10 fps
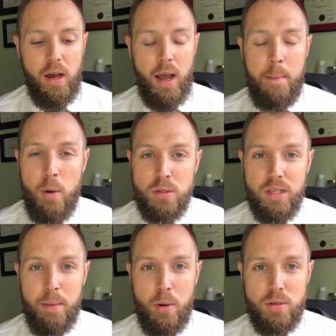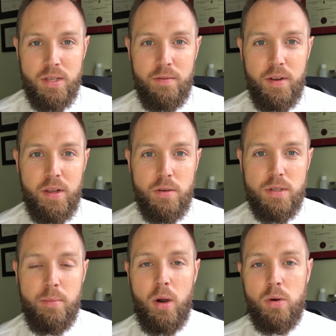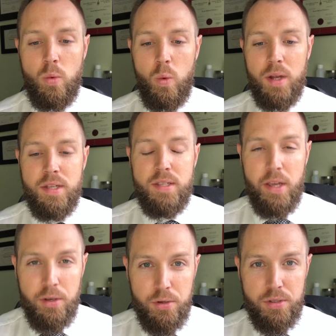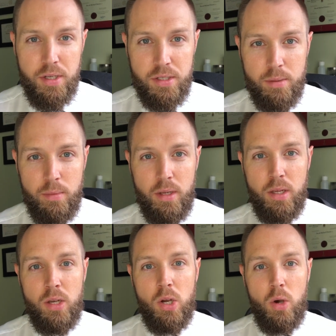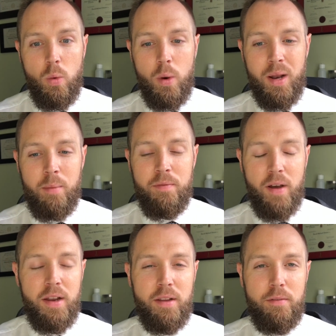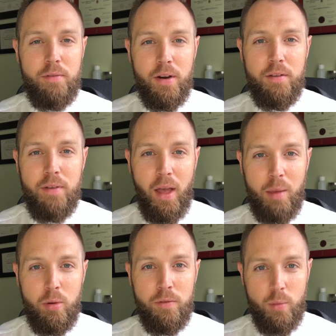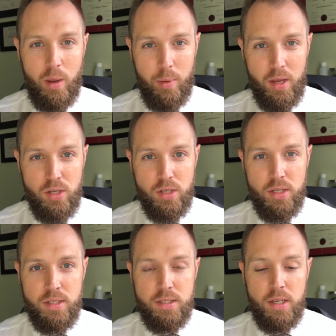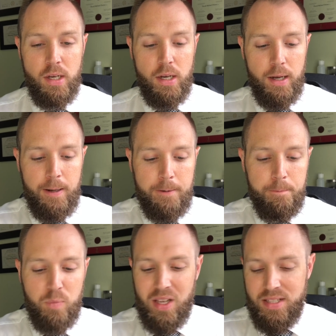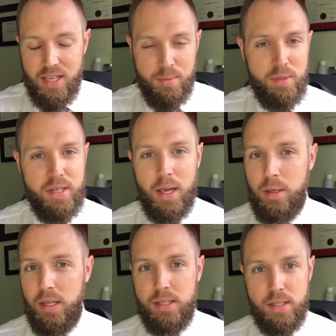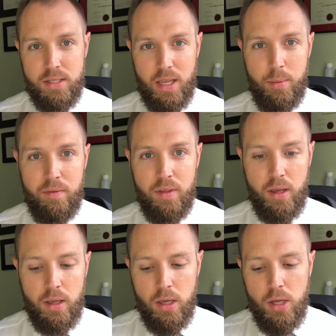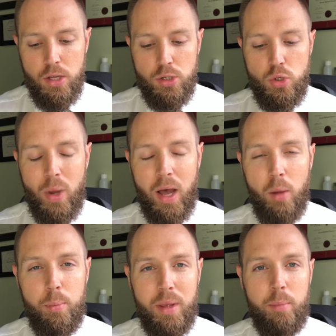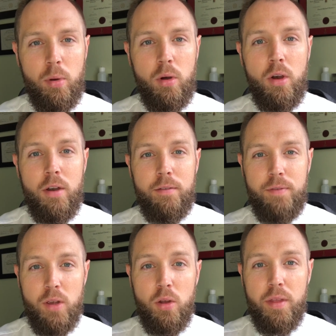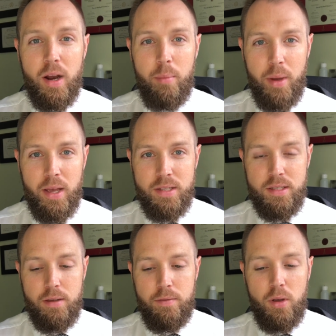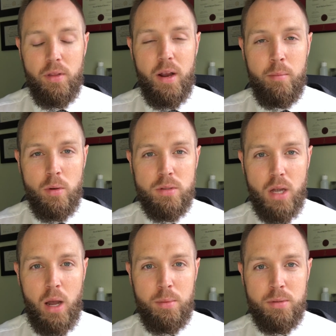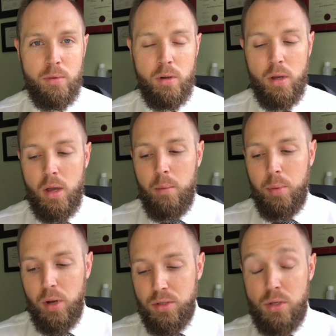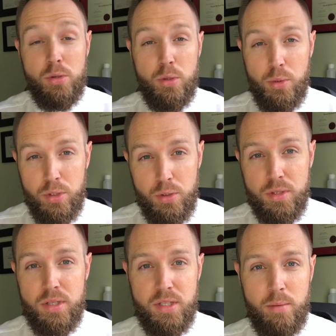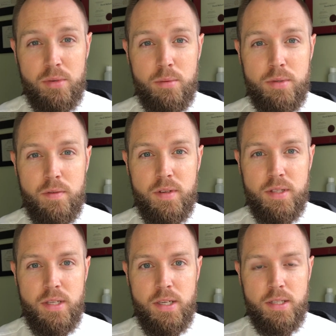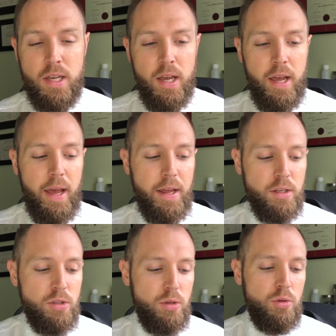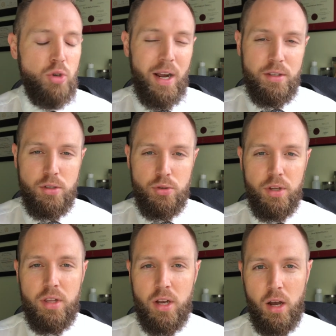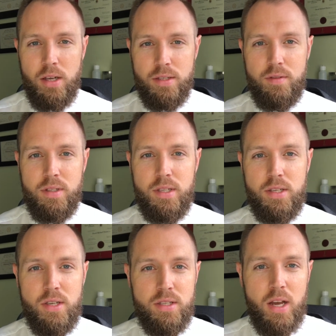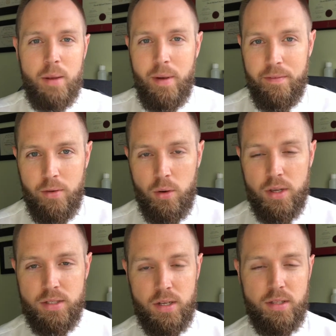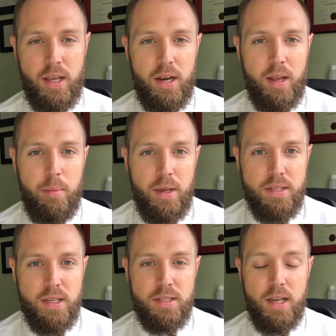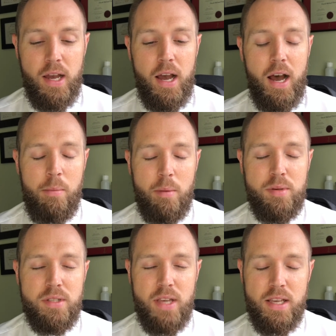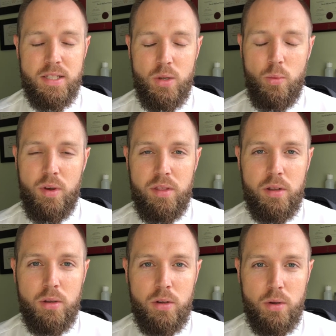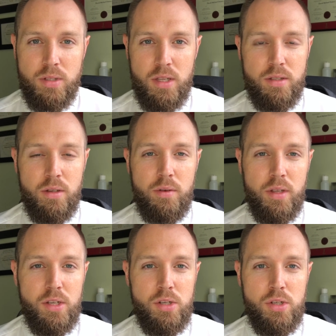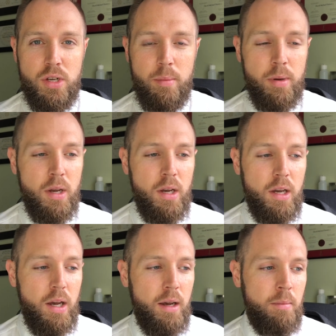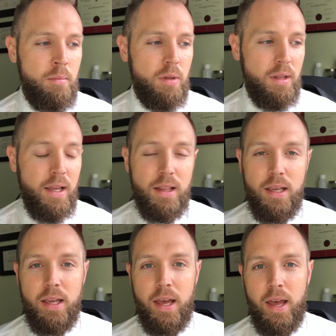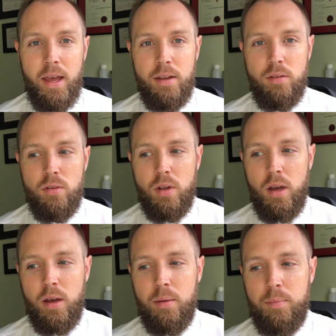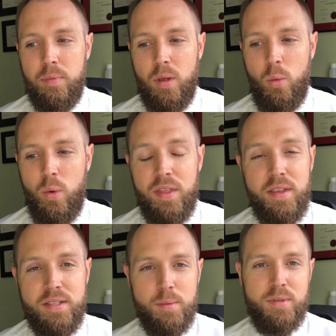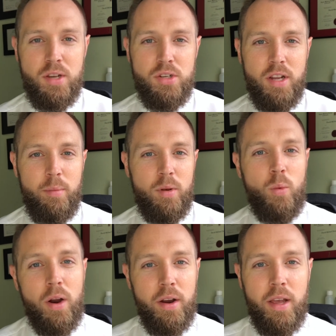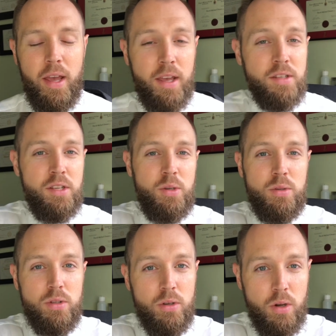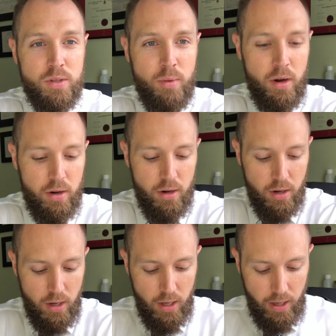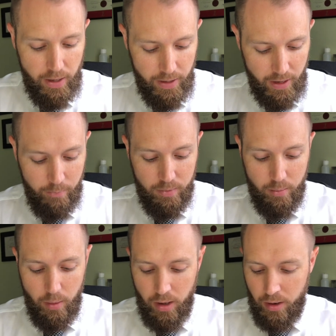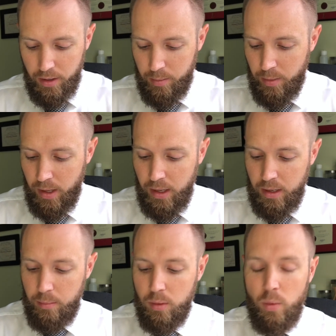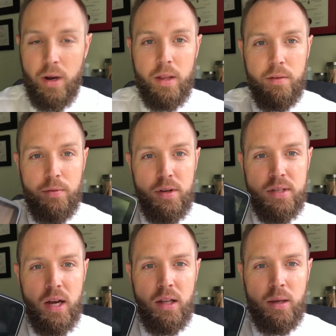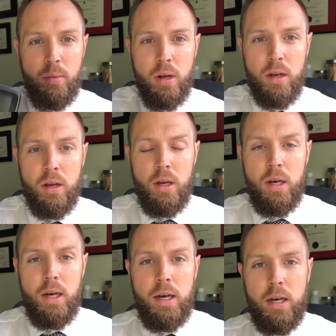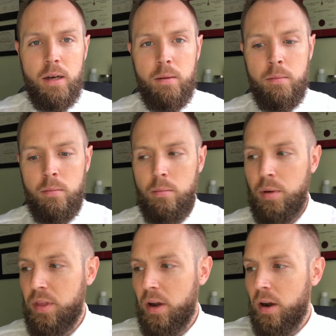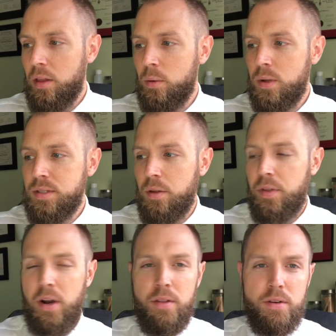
I mostly am posting videos about what is interesting to me, what I'm finding very valuable for my patients, um, assessment techniques, this type of thing, to help people feel their best, feel their most optimal, but also to reduce the symptoms of disease and to try to treat the cause of disease. That's kind of my focus on a day-to-day basis. I'm obsessed with the glucose-insulin relationship um, lately, and um, with this obsession, I've been wearing a continuous glucose monitor. I am the bionic man. I've been wearing the Freestyle Libre, um, but there are other ones out there.